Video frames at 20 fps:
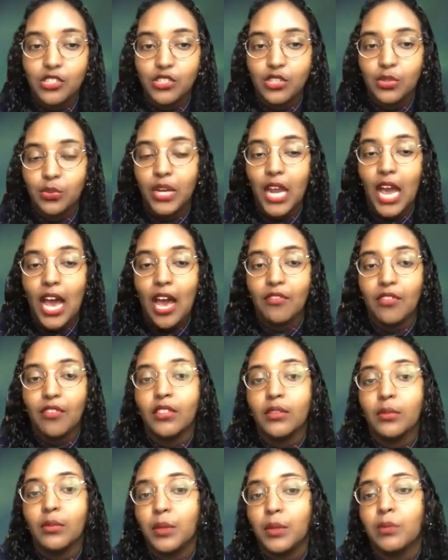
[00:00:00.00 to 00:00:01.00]
it would have on the
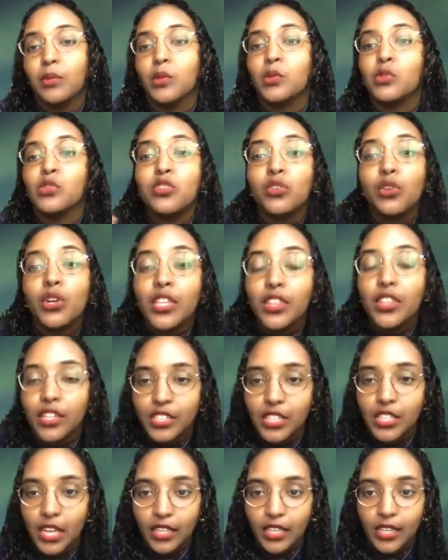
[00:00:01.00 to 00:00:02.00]
people whose story they're
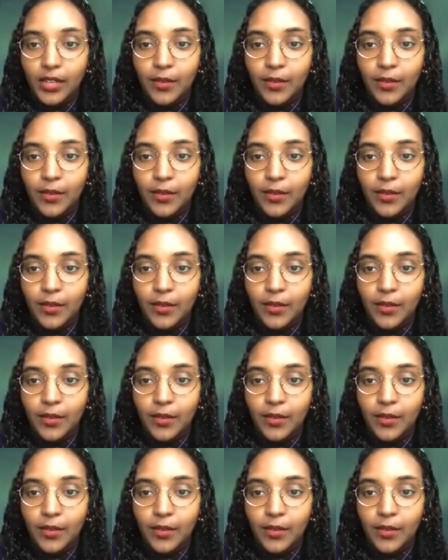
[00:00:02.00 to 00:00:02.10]
telling.